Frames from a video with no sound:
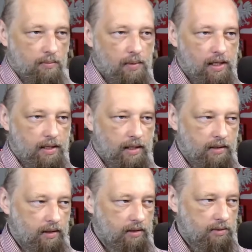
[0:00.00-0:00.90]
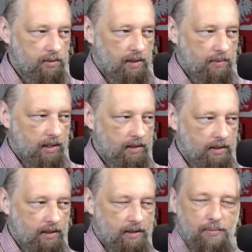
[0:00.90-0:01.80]
making it into some kind of
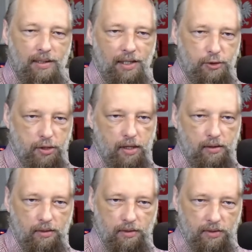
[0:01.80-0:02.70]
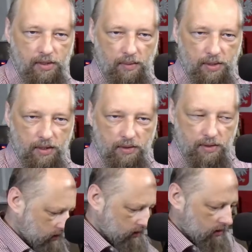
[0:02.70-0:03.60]
like gel substance.